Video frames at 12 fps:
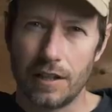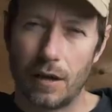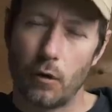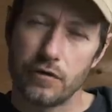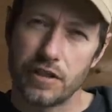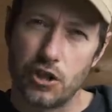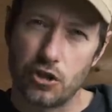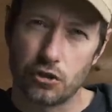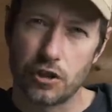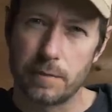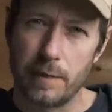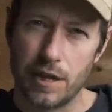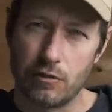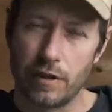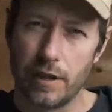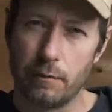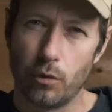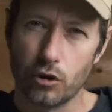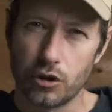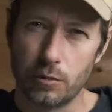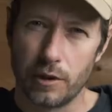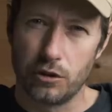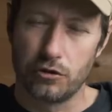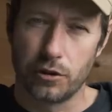Now obviously shutter speed is really
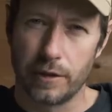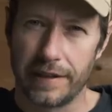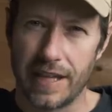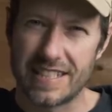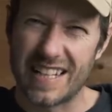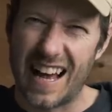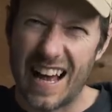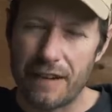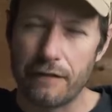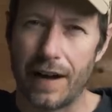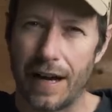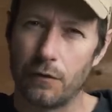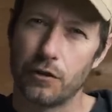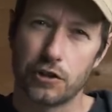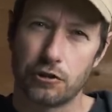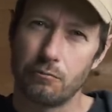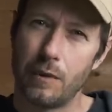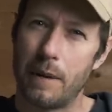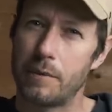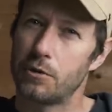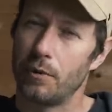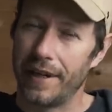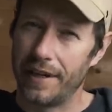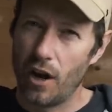important when you're doing this. I found that somewhere
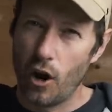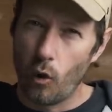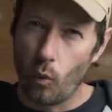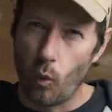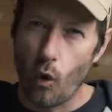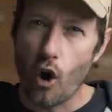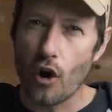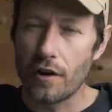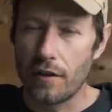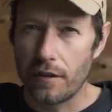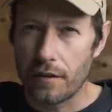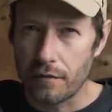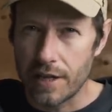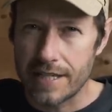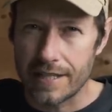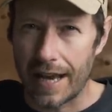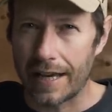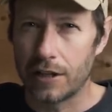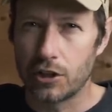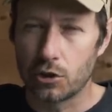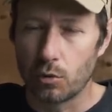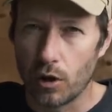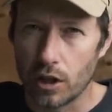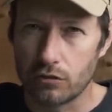between 1 and 3
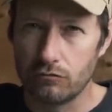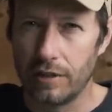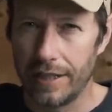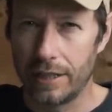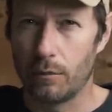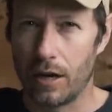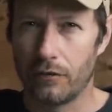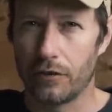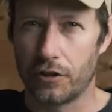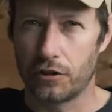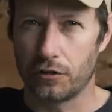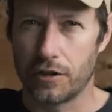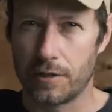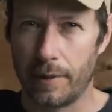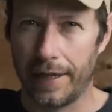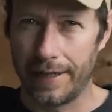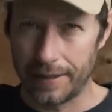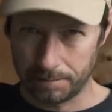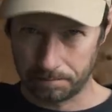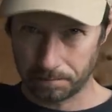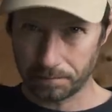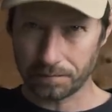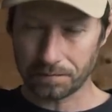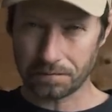seconds worked really well for the shutter speed,
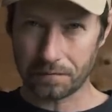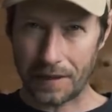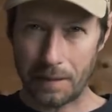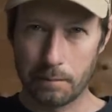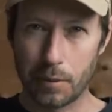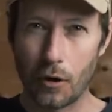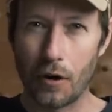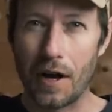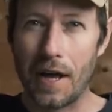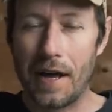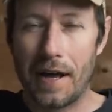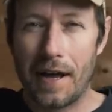but